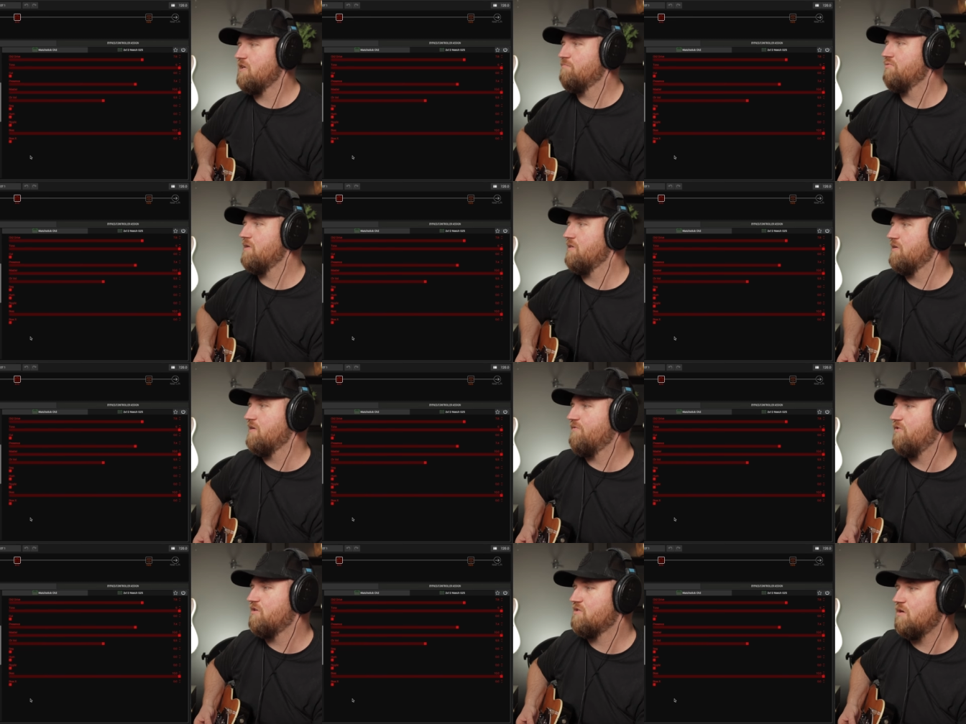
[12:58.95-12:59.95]
completely
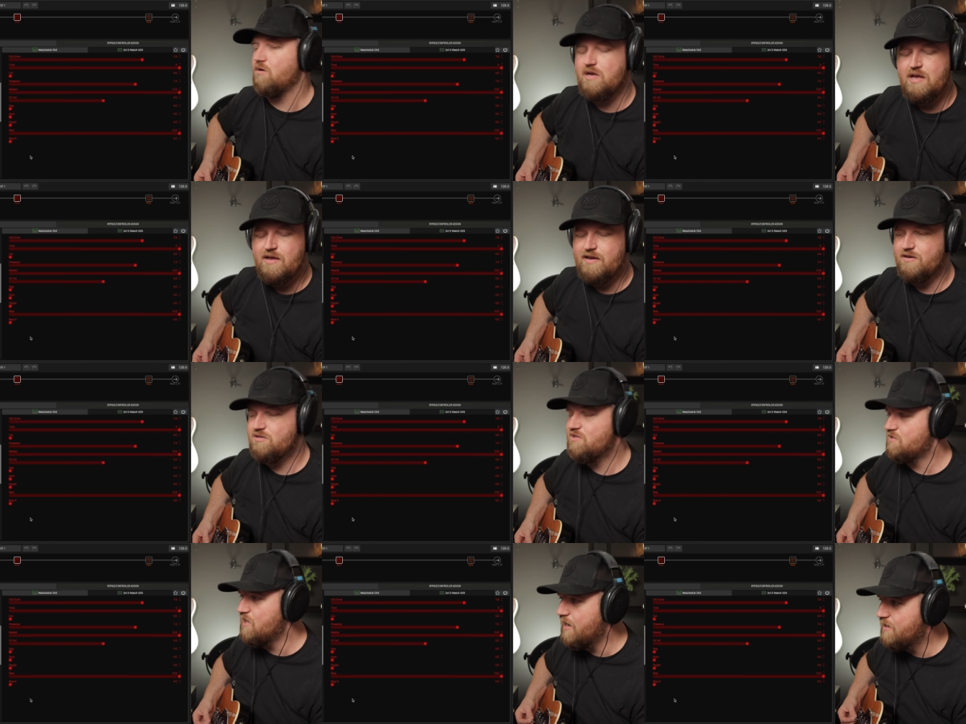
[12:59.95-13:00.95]
different. So here's the
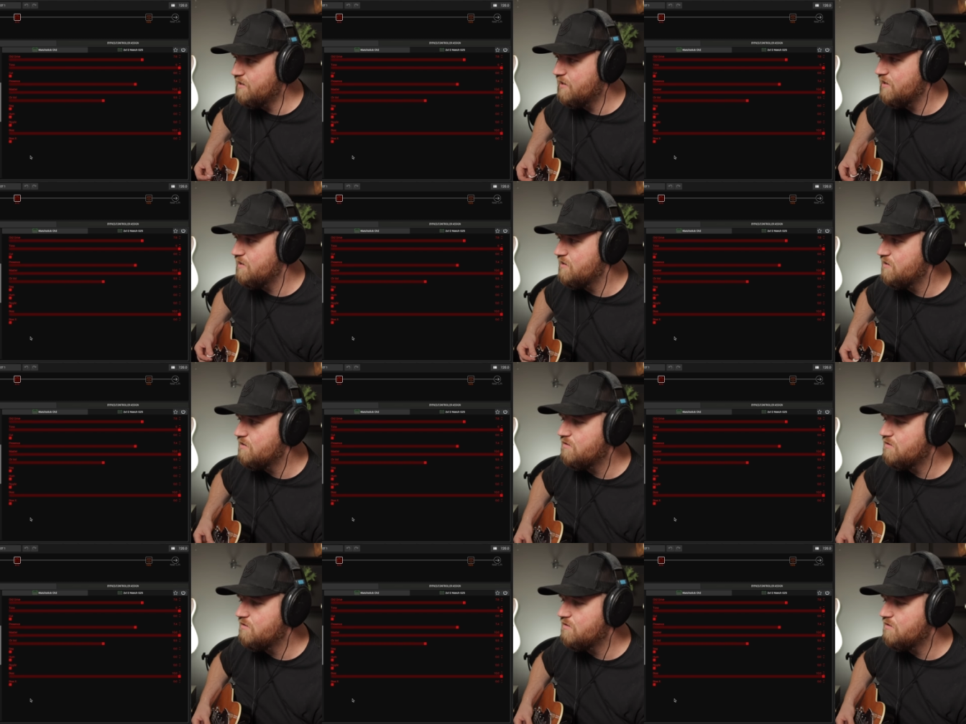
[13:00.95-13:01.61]
tight again.